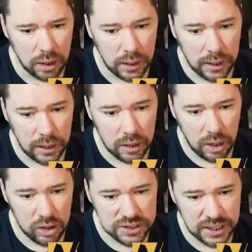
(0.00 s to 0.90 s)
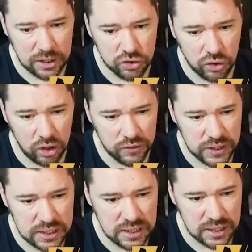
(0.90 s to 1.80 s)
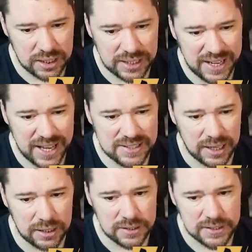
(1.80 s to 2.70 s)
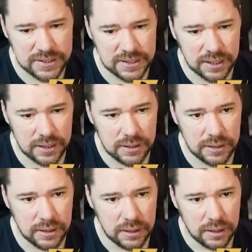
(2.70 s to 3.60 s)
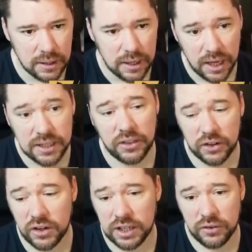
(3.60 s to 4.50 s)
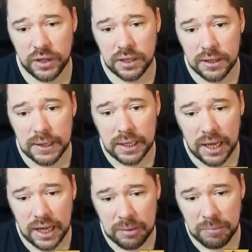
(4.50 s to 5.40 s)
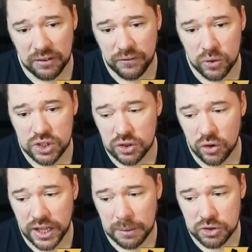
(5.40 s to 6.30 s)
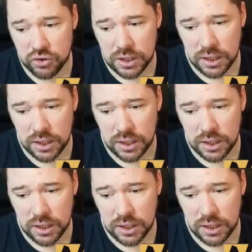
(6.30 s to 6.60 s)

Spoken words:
our second draft is going to net us another 93. Unfortunately, not the chemistry.